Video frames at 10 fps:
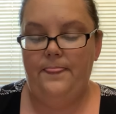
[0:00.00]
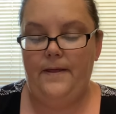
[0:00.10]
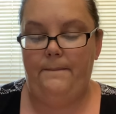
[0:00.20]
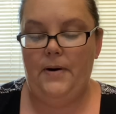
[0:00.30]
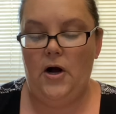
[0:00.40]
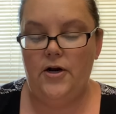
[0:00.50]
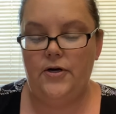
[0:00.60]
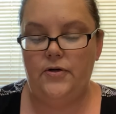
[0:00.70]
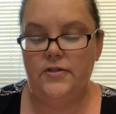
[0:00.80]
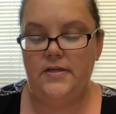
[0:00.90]
The
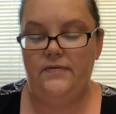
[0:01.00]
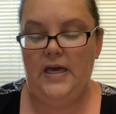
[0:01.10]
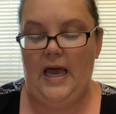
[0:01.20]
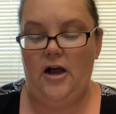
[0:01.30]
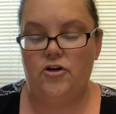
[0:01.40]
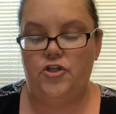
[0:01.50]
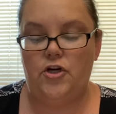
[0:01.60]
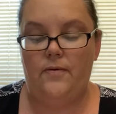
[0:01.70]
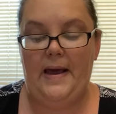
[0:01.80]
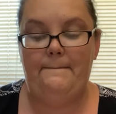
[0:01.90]
particles of the air
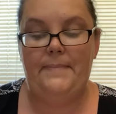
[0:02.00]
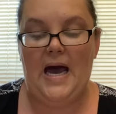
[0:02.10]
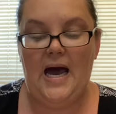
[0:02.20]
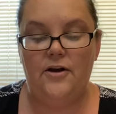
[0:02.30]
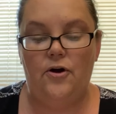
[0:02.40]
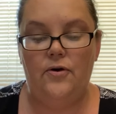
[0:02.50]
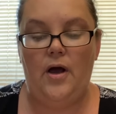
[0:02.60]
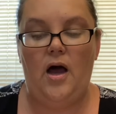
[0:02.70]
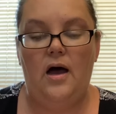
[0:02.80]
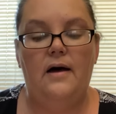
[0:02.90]
show a pattern
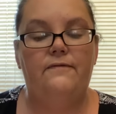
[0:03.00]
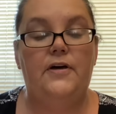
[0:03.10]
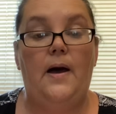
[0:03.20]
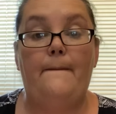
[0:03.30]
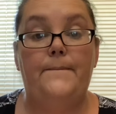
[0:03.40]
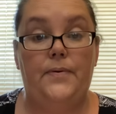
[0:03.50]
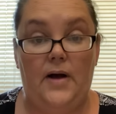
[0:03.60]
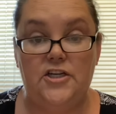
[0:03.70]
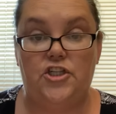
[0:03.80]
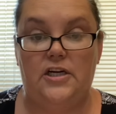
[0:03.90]
of
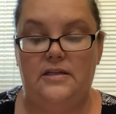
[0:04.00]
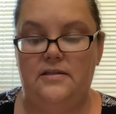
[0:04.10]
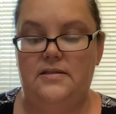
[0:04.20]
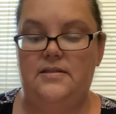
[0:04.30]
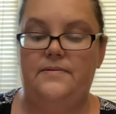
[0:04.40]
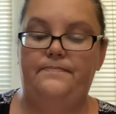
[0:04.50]
compressions.